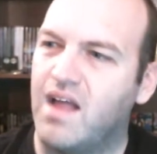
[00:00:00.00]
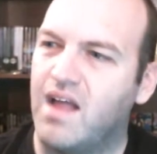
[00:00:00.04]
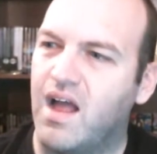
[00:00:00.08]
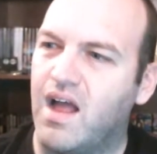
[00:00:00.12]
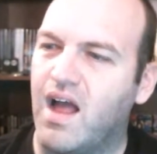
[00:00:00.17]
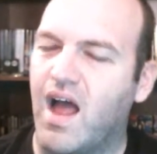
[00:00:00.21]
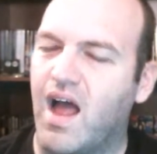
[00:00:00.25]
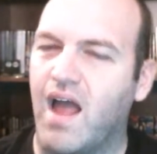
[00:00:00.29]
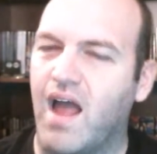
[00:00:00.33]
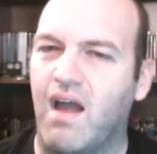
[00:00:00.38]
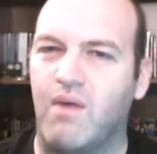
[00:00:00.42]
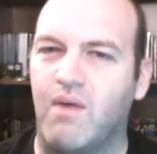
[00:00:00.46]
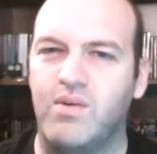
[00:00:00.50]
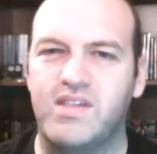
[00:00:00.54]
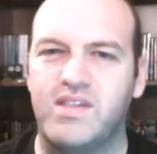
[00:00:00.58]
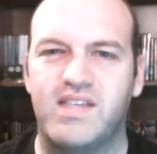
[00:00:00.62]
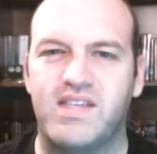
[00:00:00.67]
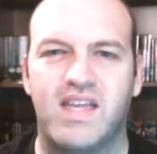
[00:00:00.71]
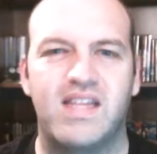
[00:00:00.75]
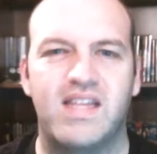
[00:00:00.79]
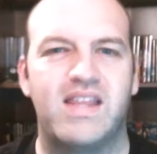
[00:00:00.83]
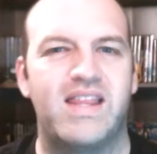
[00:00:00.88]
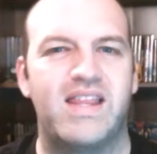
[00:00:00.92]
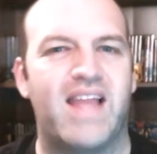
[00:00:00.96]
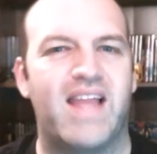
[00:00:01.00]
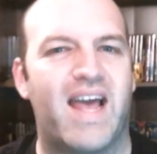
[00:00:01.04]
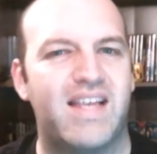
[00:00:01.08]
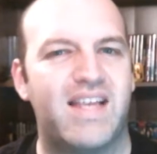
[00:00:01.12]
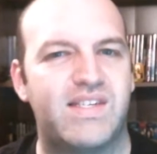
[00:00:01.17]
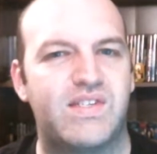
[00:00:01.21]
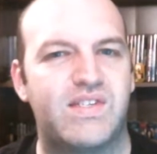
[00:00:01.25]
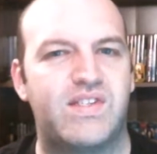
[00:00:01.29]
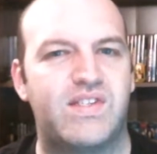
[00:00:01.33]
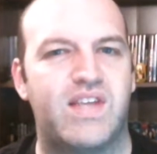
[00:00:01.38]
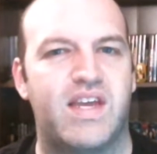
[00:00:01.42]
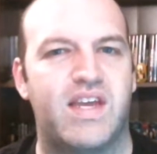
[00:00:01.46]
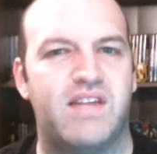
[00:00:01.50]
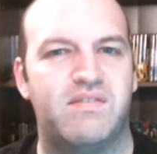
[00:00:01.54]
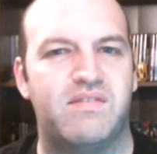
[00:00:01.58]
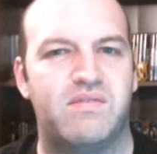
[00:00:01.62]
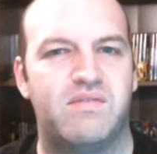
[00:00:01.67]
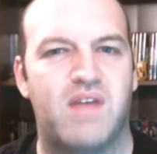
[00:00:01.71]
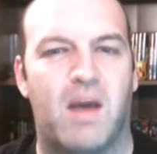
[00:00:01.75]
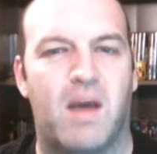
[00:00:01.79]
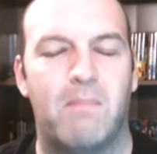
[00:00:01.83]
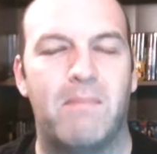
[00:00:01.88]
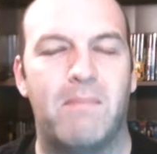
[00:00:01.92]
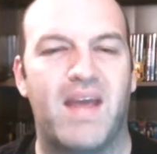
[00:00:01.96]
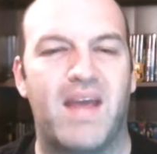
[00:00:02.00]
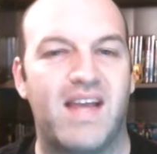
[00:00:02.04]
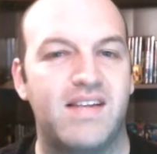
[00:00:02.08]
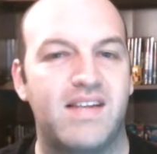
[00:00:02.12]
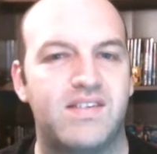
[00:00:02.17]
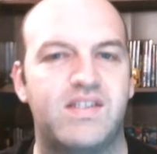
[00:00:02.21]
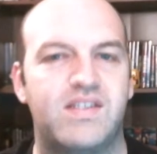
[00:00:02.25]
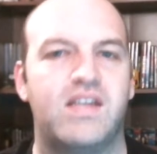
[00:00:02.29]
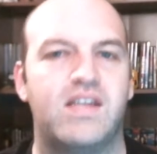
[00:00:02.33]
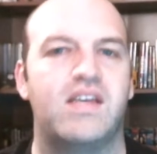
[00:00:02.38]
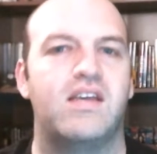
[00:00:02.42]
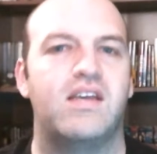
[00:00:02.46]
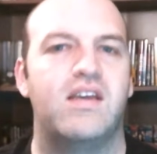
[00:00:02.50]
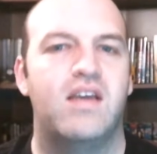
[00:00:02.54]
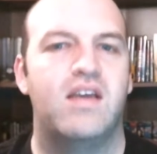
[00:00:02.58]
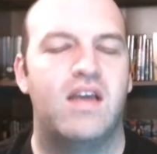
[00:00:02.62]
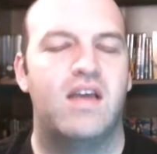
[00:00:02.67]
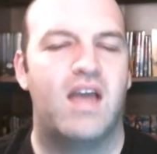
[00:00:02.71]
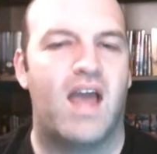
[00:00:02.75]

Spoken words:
I would say, less than amazing